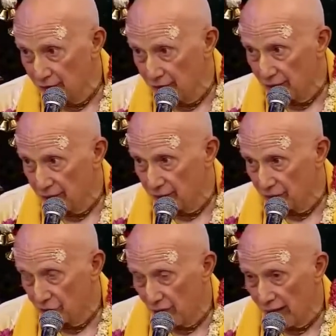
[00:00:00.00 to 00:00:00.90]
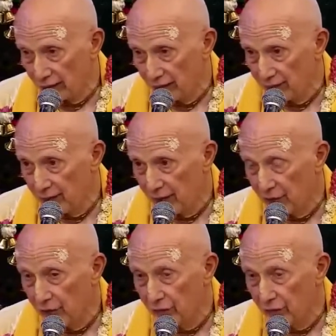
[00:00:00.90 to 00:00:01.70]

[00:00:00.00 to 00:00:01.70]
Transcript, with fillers: to be attracted by